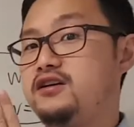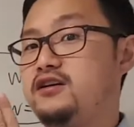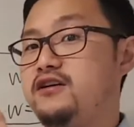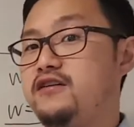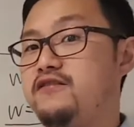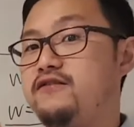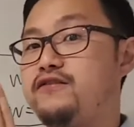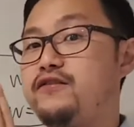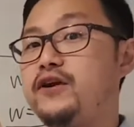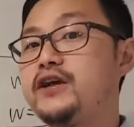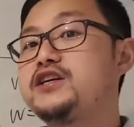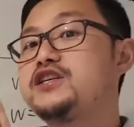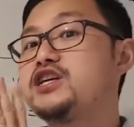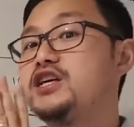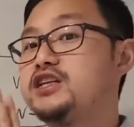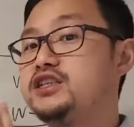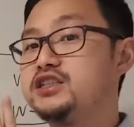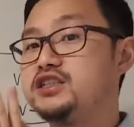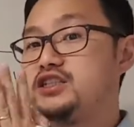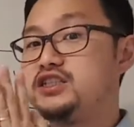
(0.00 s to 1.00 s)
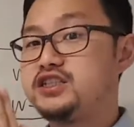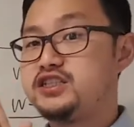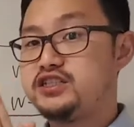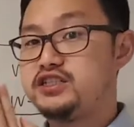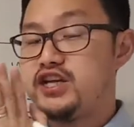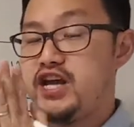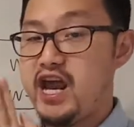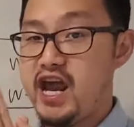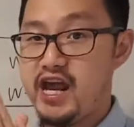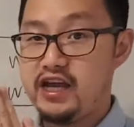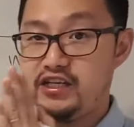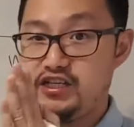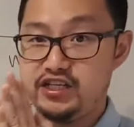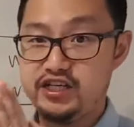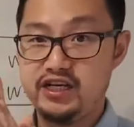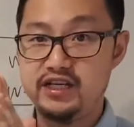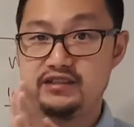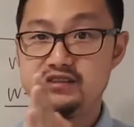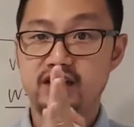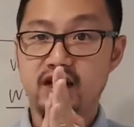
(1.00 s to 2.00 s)
Friction
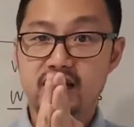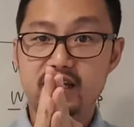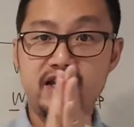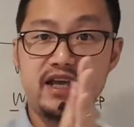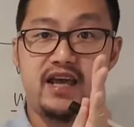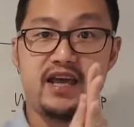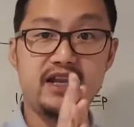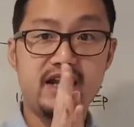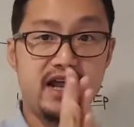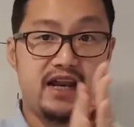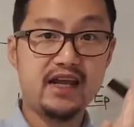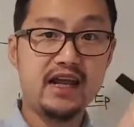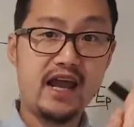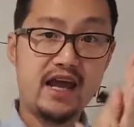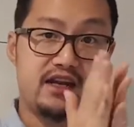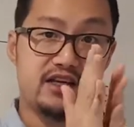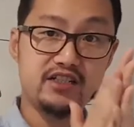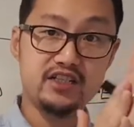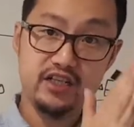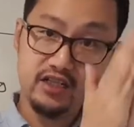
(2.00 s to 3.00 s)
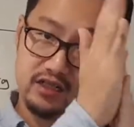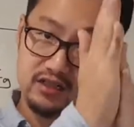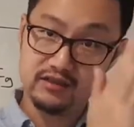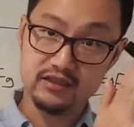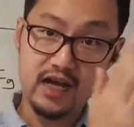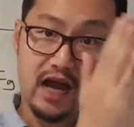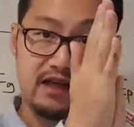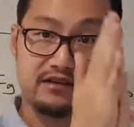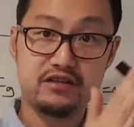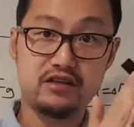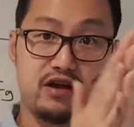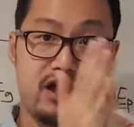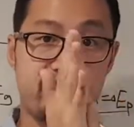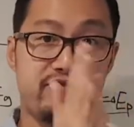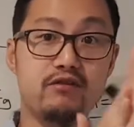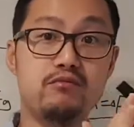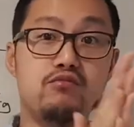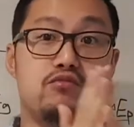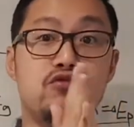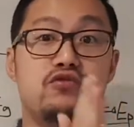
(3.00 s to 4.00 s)
changes kinetic energy because it has to have a
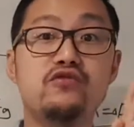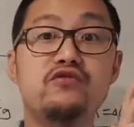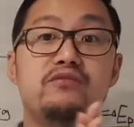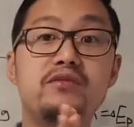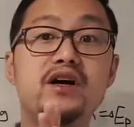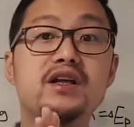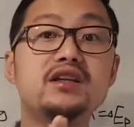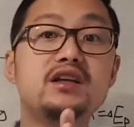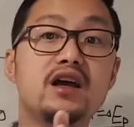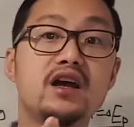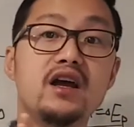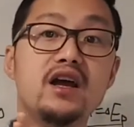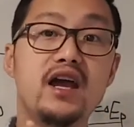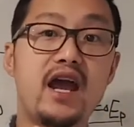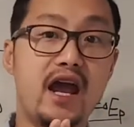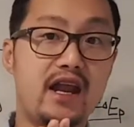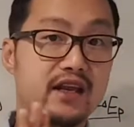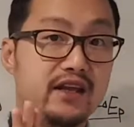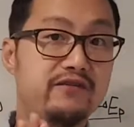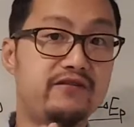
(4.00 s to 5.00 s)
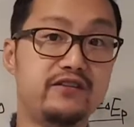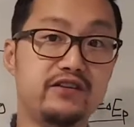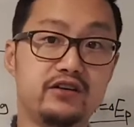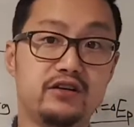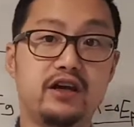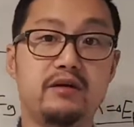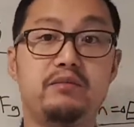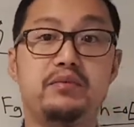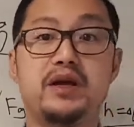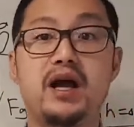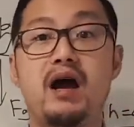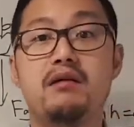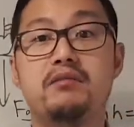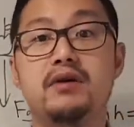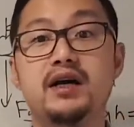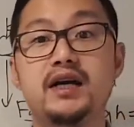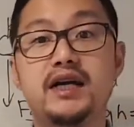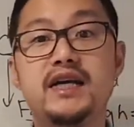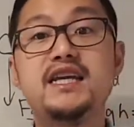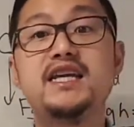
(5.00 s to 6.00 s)
movement, and if it becomes
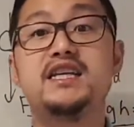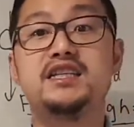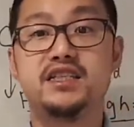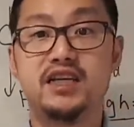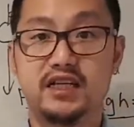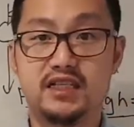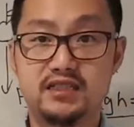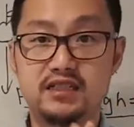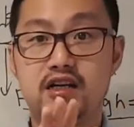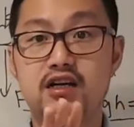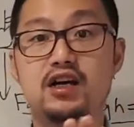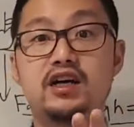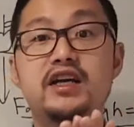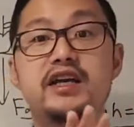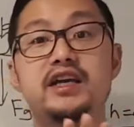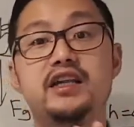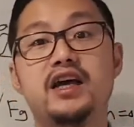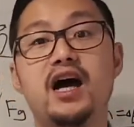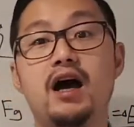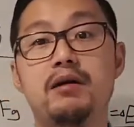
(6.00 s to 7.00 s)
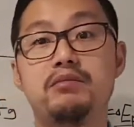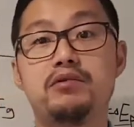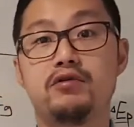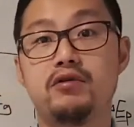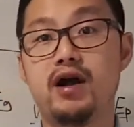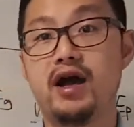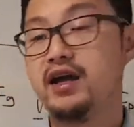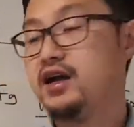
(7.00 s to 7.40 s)
heat, it's gonna heat up, right?